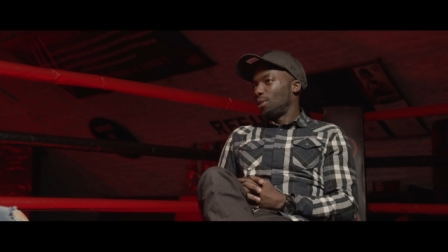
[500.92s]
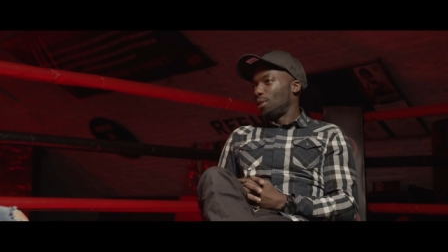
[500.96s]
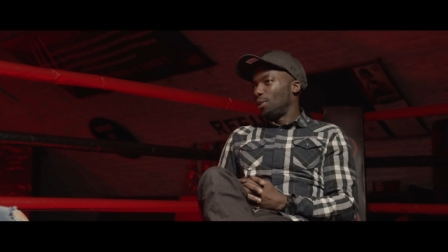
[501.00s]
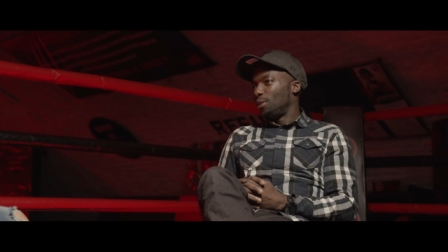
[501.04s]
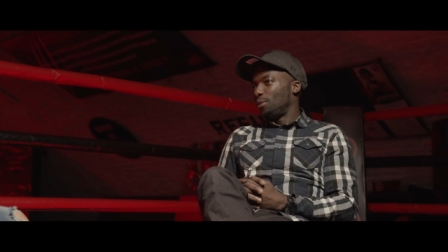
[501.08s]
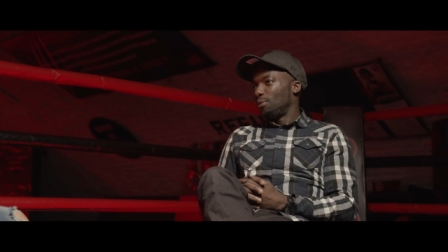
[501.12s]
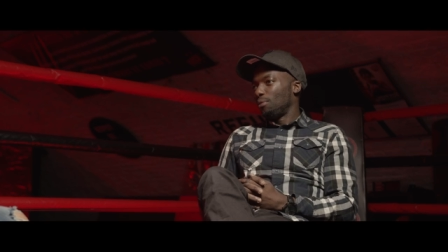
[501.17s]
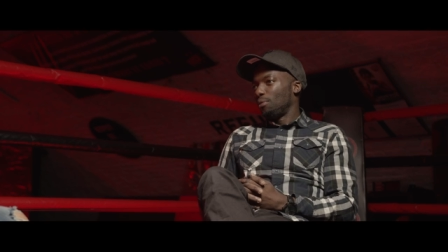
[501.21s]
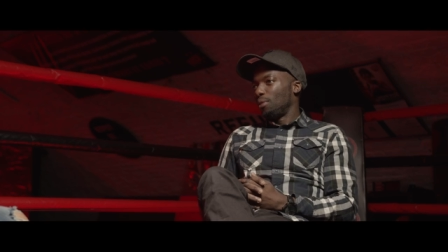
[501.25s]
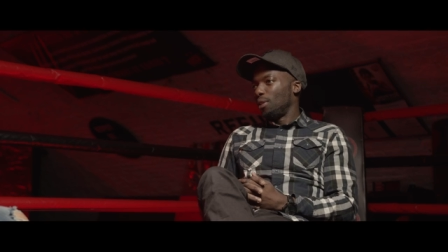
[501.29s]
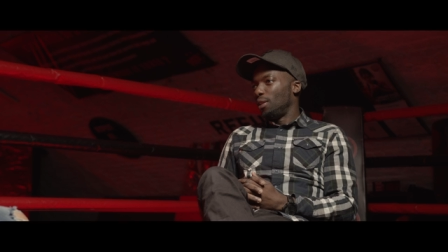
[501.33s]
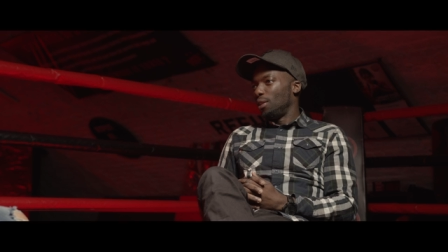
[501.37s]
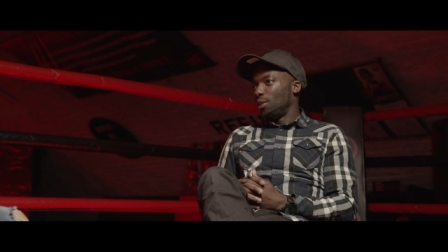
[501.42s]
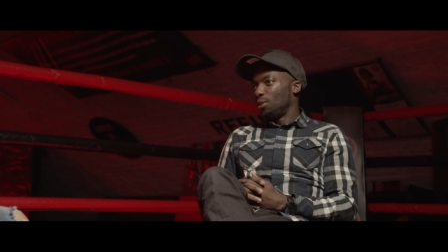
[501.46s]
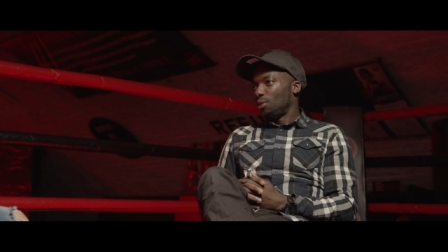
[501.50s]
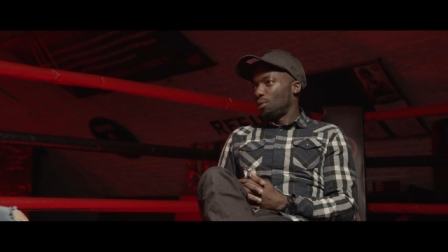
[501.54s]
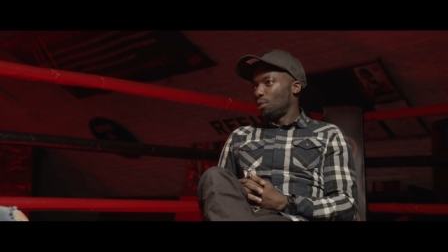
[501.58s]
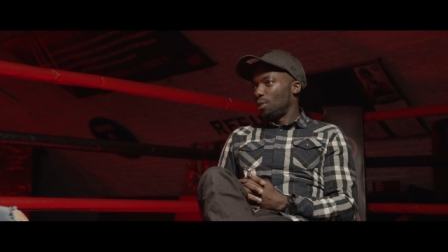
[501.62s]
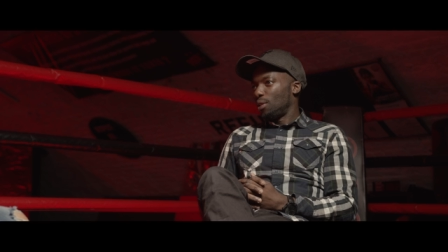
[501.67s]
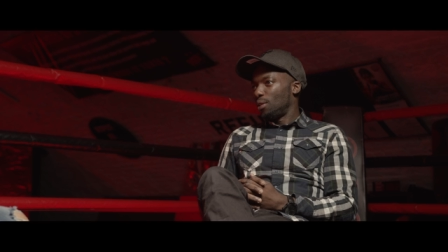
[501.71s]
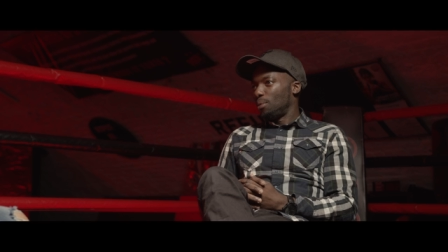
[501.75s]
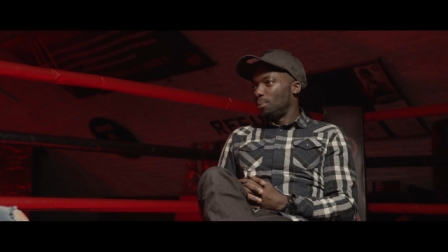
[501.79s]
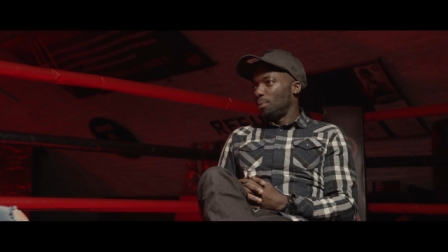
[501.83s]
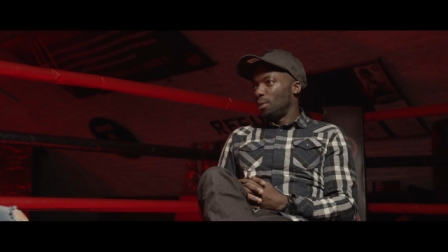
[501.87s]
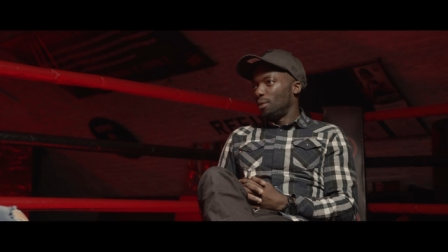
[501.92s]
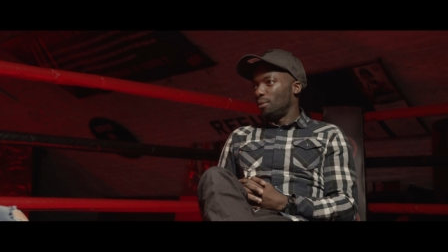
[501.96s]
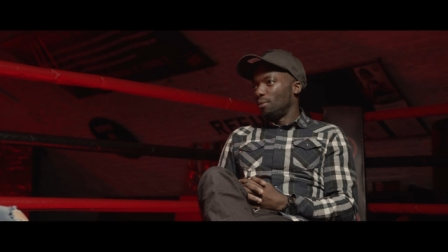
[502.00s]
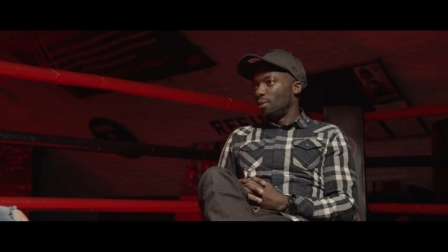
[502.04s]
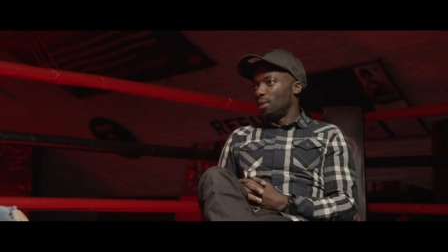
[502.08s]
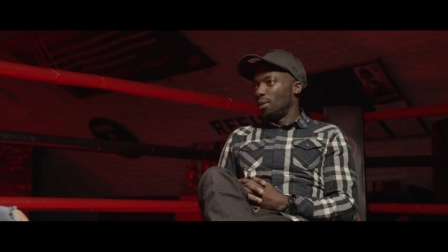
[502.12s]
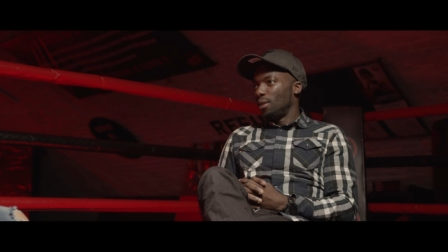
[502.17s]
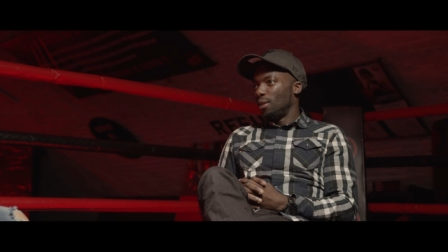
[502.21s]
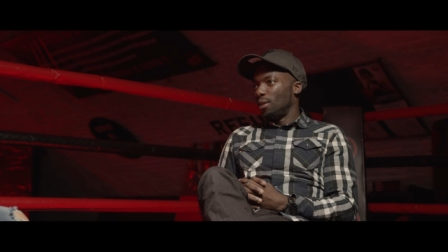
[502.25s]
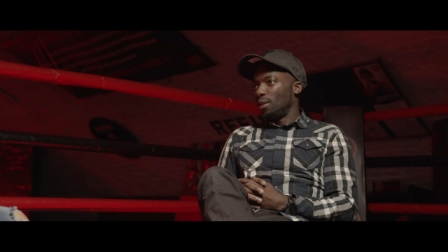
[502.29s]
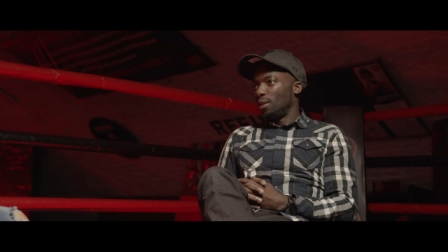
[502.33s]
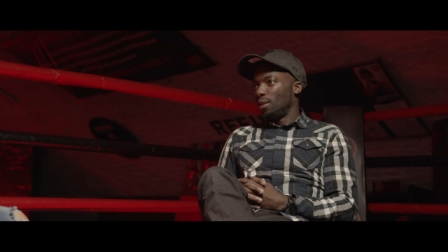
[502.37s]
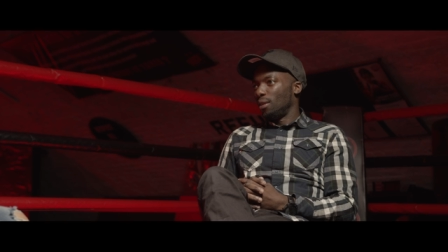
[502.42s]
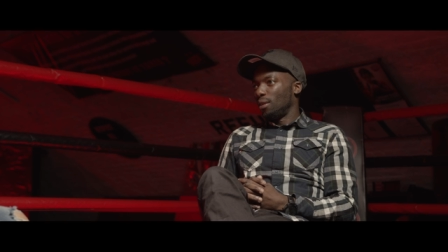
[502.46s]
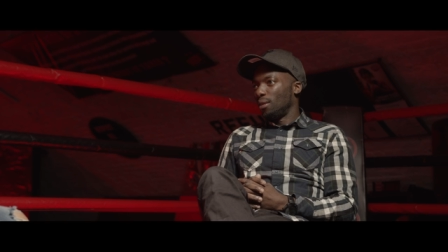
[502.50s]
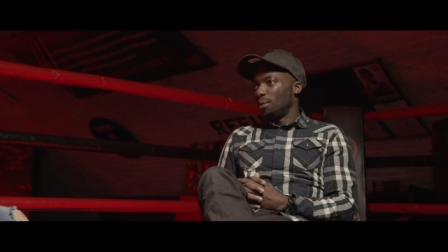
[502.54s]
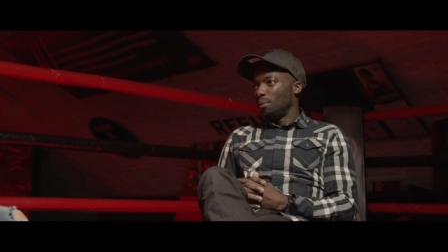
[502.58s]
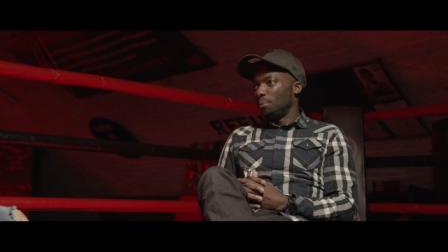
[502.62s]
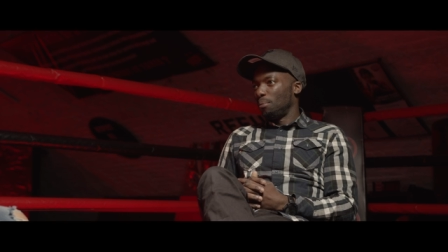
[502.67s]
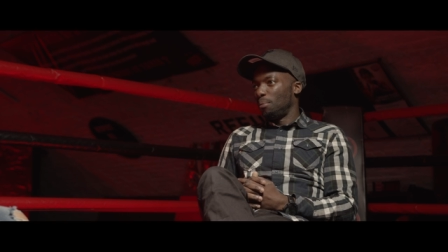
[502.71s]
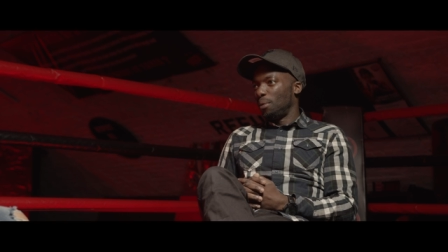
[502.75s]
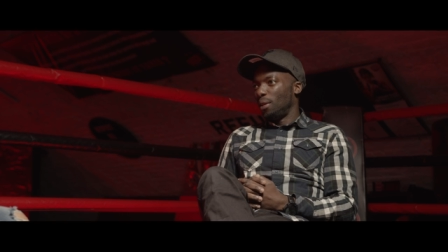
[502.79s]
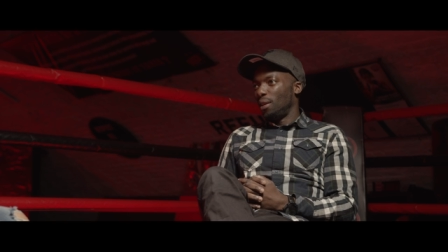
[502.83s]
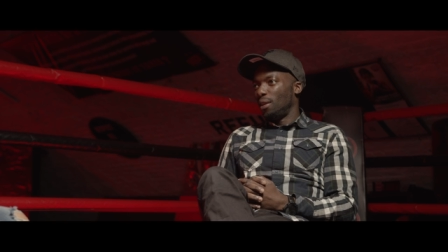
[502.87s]
don't really interest me, really.
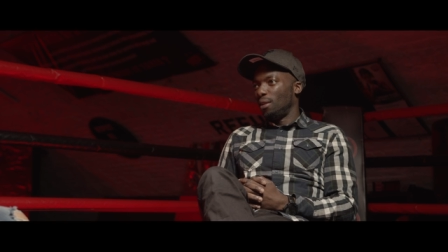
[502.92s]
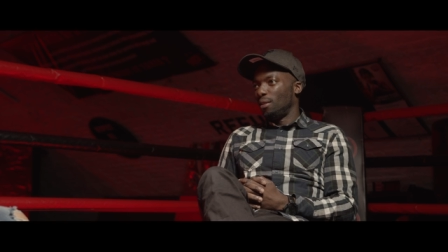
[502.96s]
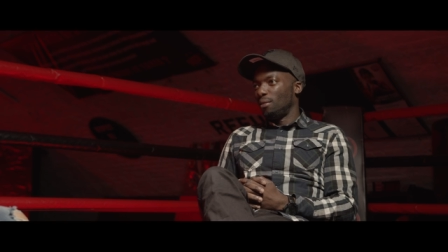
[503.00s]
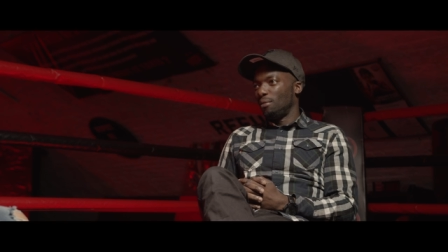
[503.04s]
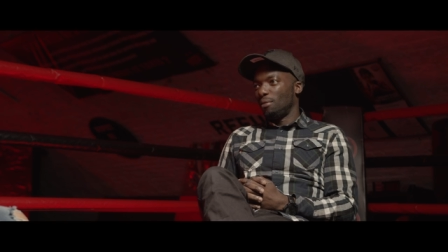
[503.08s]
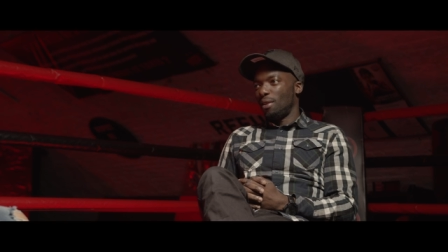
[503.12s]
Being